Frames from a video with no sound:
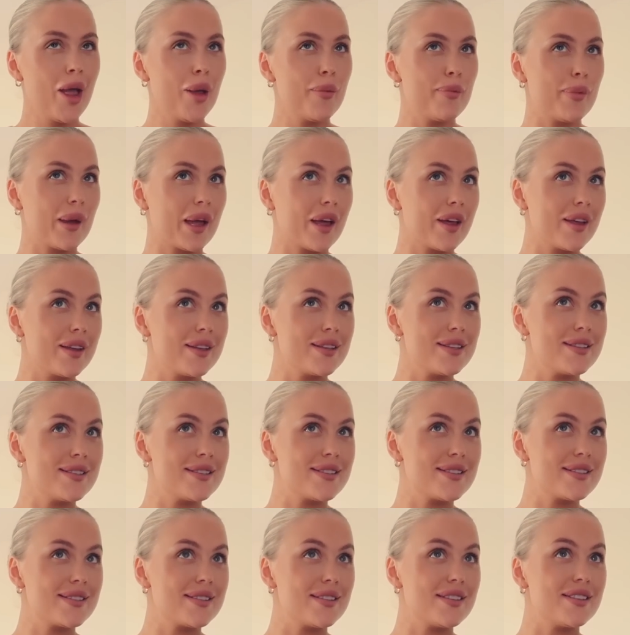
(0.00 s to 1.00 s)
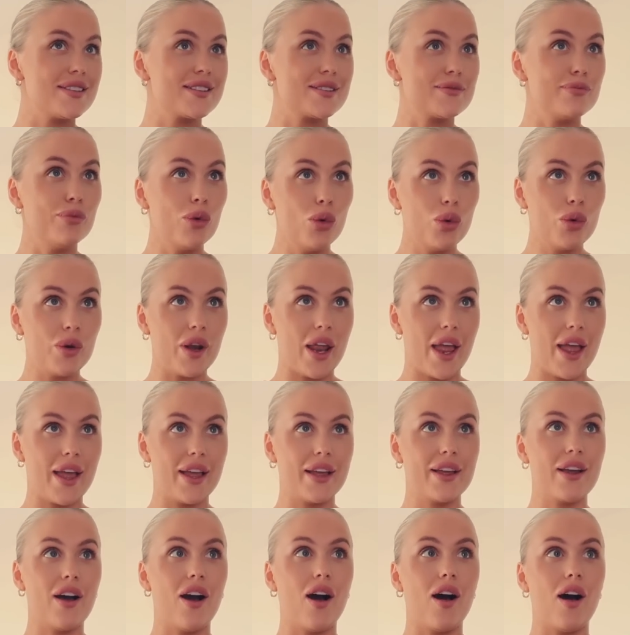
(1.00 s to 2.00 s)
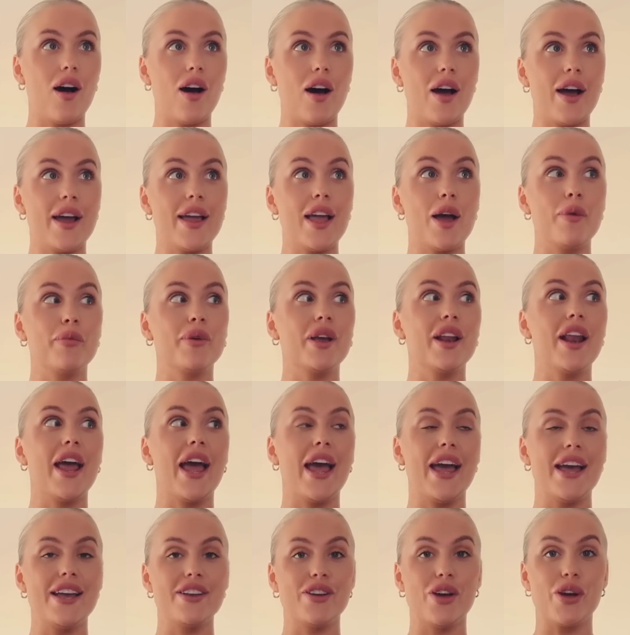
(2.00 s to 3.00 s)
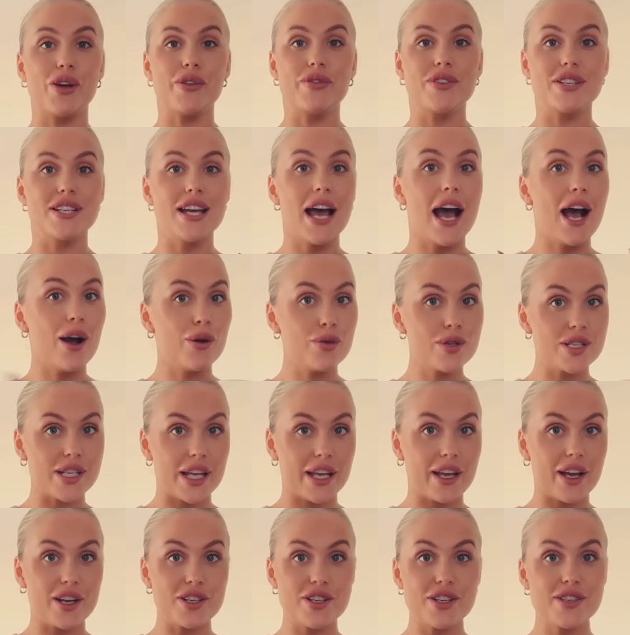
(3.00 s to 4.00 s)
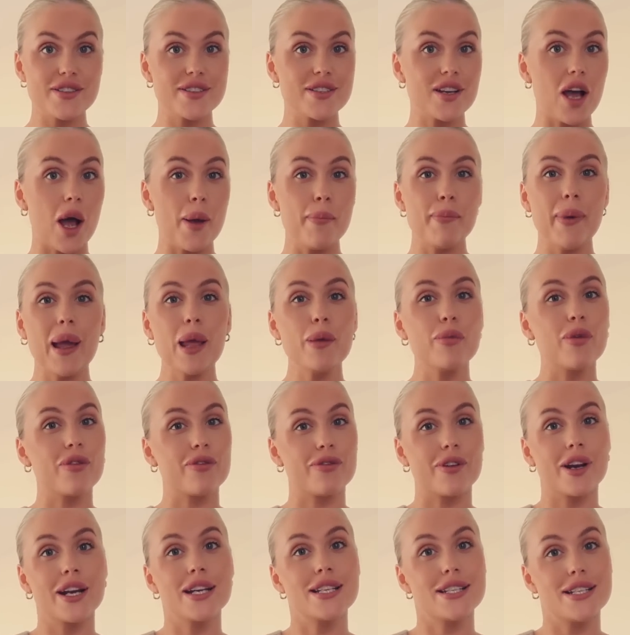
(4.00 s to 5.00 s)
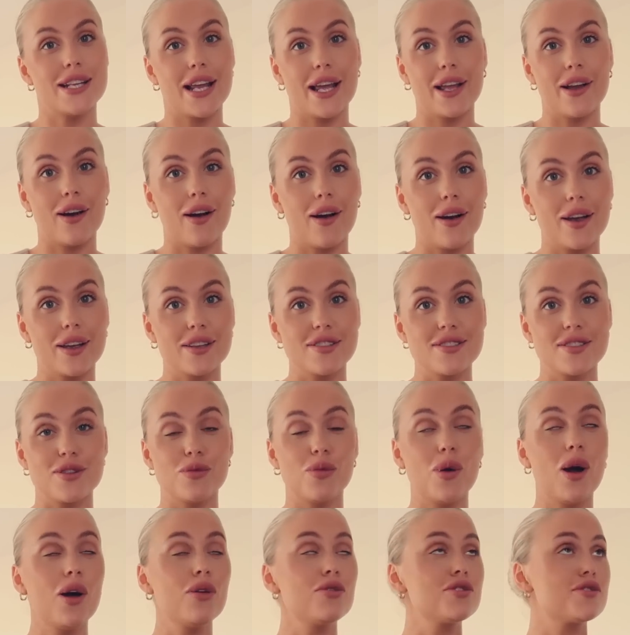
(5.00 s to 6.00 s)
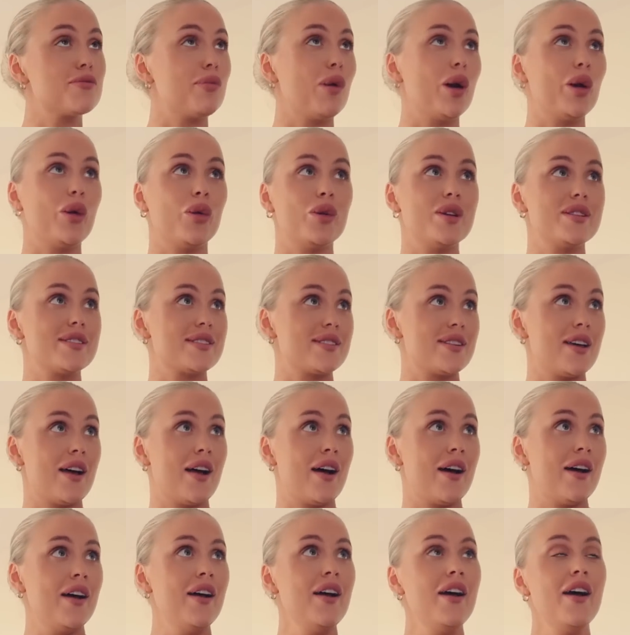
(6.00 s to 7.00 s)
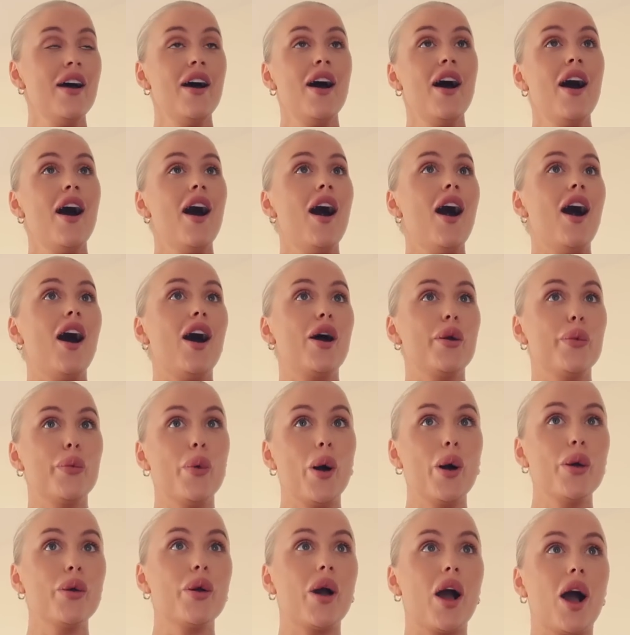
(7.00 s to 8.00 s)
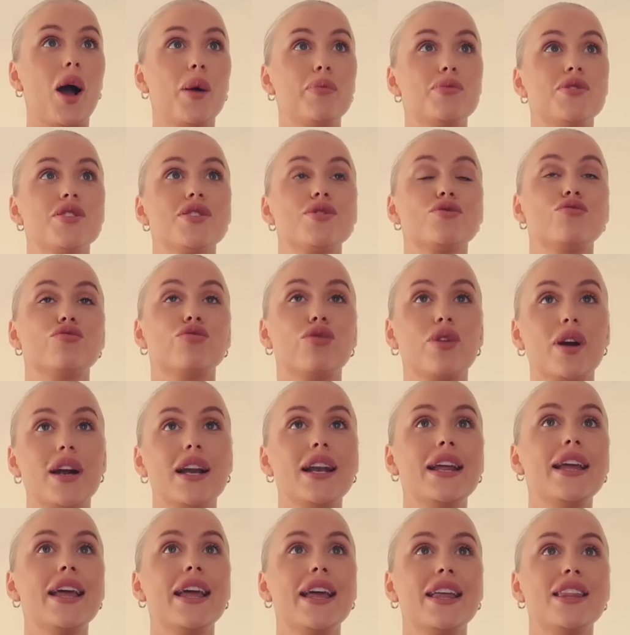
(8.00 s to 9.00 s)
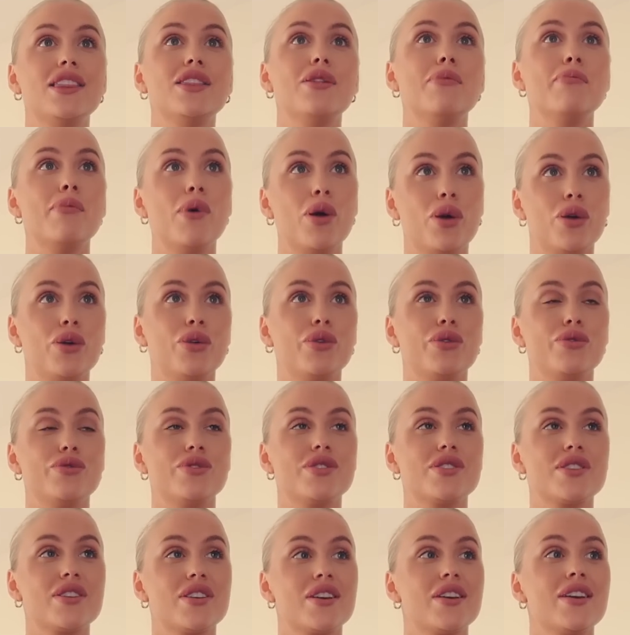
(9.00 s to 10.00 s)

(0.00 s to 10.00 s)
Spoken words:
because this morning I am gonna head over to Aldi. I'm baby free today, guys. The world's my oyster. I woke up just really in the mood